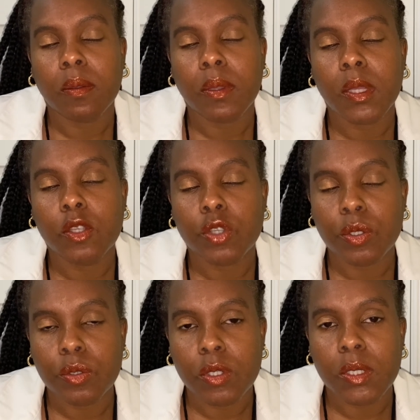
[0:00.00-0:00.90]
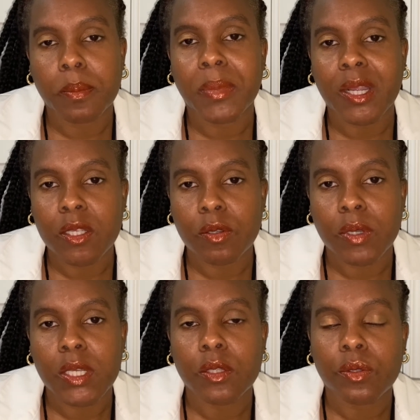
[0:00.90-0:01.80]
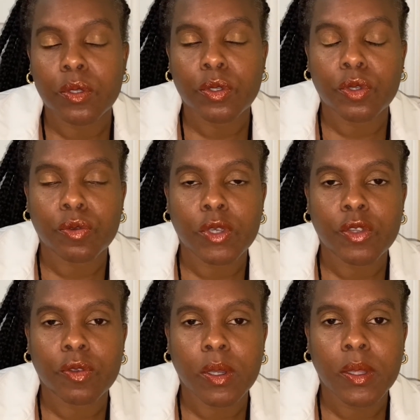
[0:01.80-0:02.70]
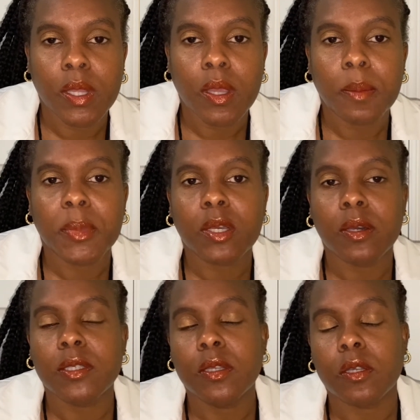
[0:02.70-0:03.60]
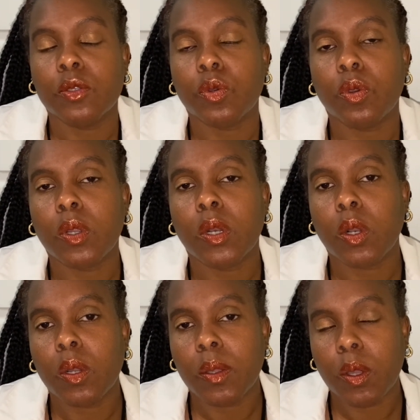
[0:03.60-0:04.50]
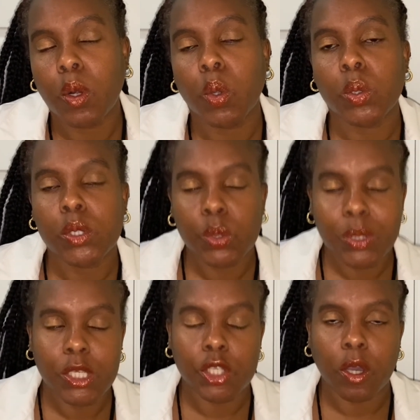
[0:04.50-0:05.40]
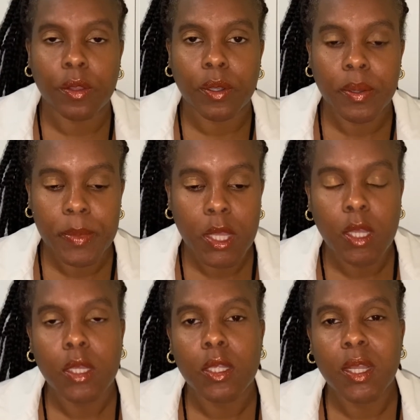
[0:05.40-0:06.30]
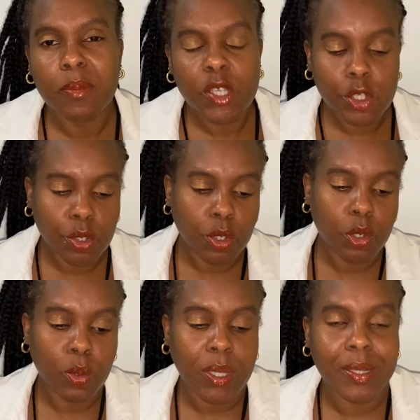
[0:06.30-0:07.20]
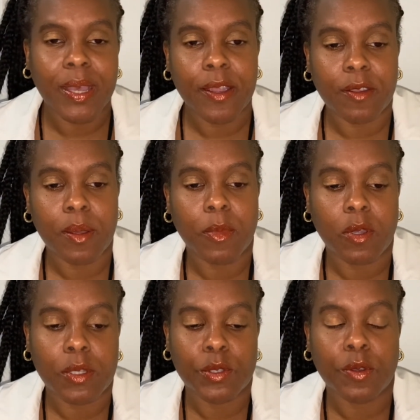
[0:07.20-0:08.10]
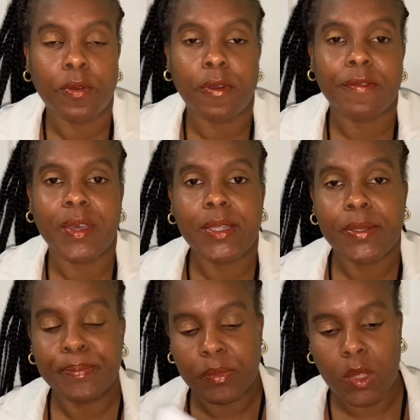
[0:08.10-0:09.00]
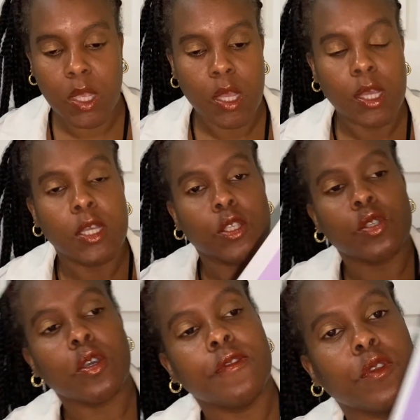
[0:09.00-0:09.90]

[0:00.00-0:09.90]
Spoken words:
introducing bacteria into the urethra because they're so close to each other. Let me show you a diagram also of that. So if you